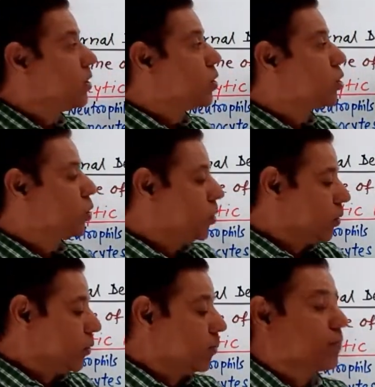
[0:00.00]
to
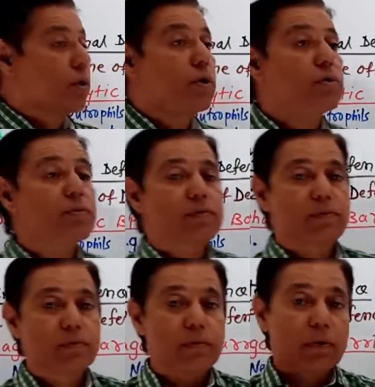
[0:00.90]
produce
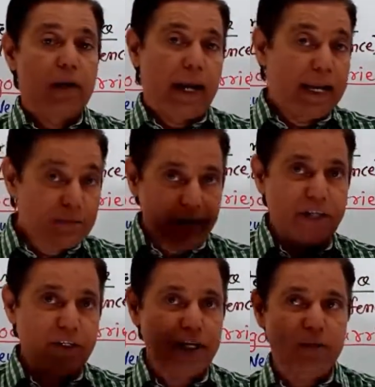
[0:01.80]

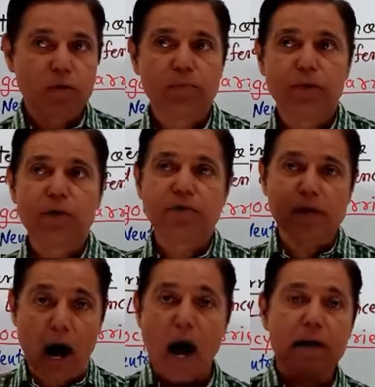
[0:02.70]
infection, to produce
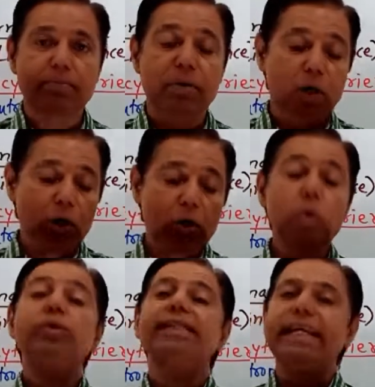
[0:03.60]
harm
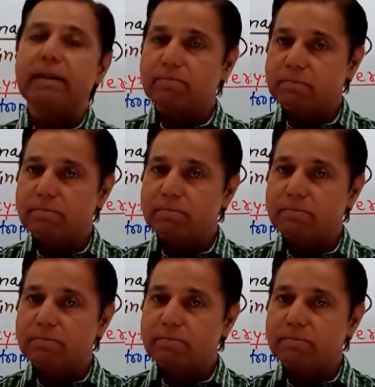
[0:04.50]
to skin